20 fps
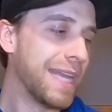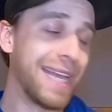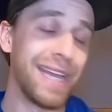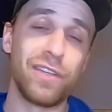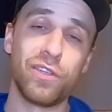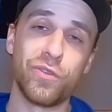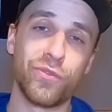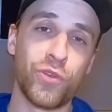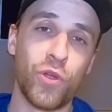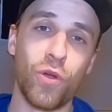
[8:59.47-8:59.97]

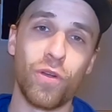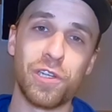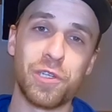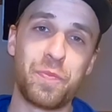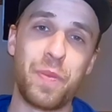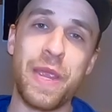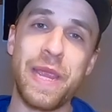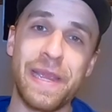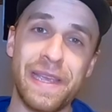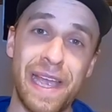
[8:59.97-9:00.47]
and of course
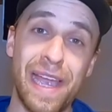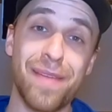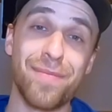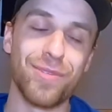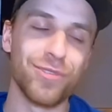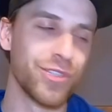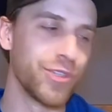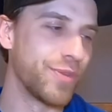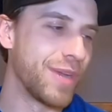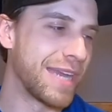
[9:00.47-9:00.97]
being
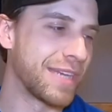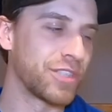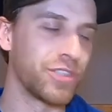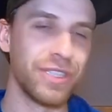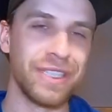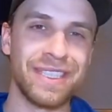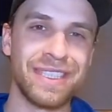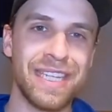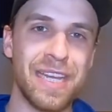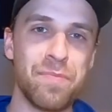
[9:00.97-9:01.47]
able to
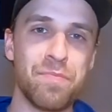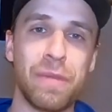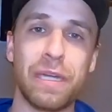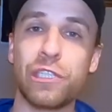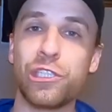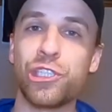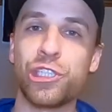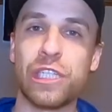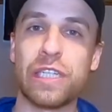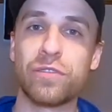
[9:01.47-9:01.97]
actually set
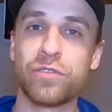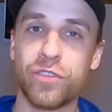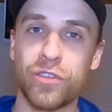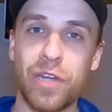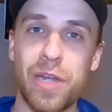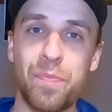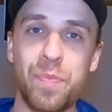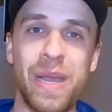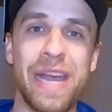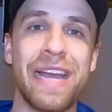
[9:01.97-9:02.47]
my shelter up